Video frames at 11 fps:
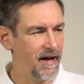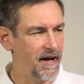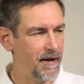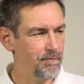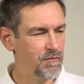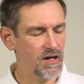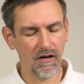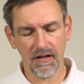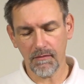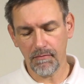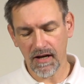Here
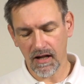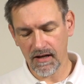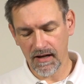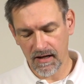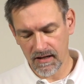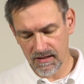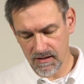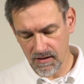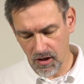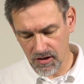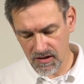in the building, it's
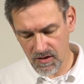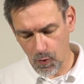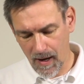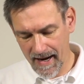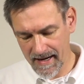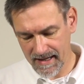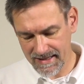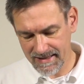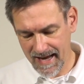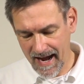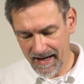not quite
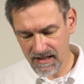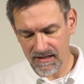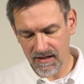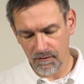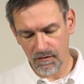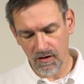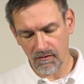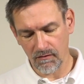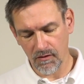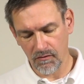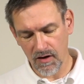exact. If
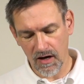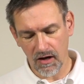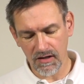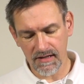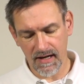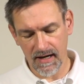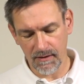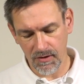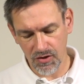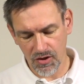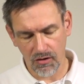you're outside, I
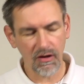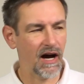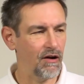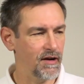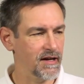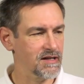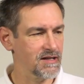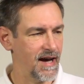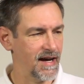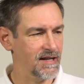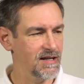will show you how
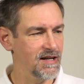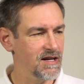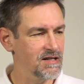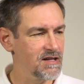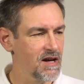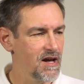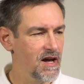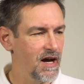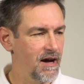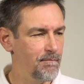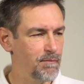exact it is.
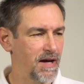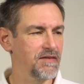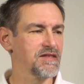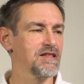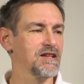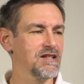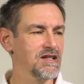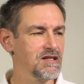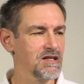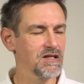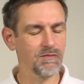That's the
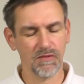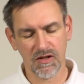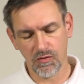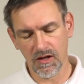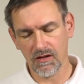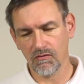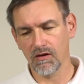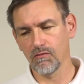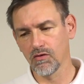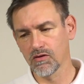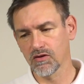distance between the
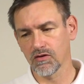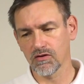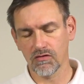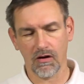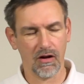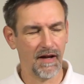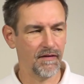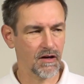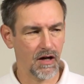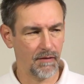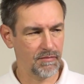remote control and the
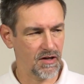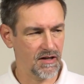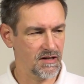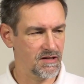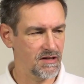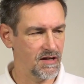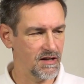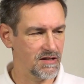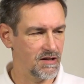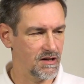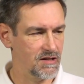copter, and you see
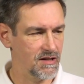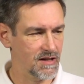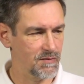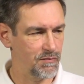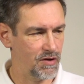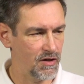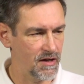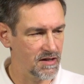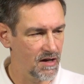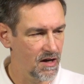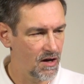it's not 6
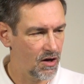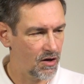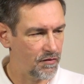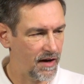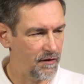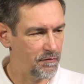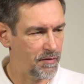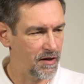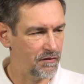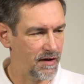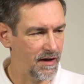or
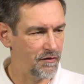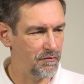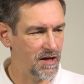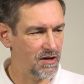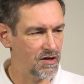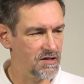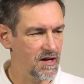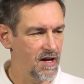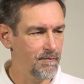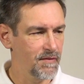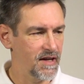5.5 meters.
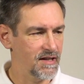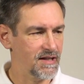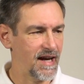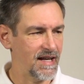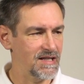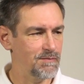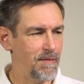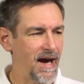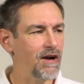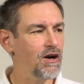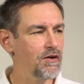It gets
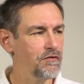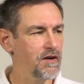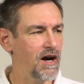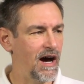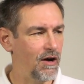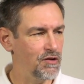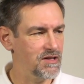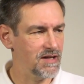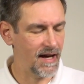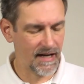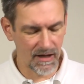better if we are
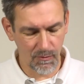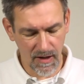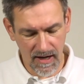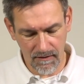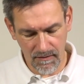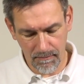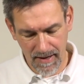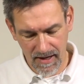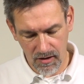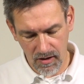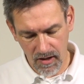outside and we have a
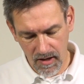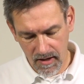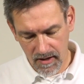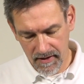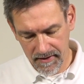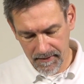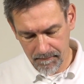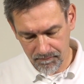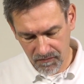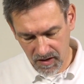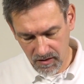better
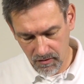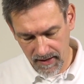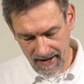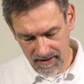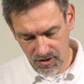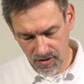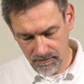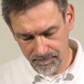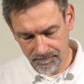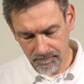connection.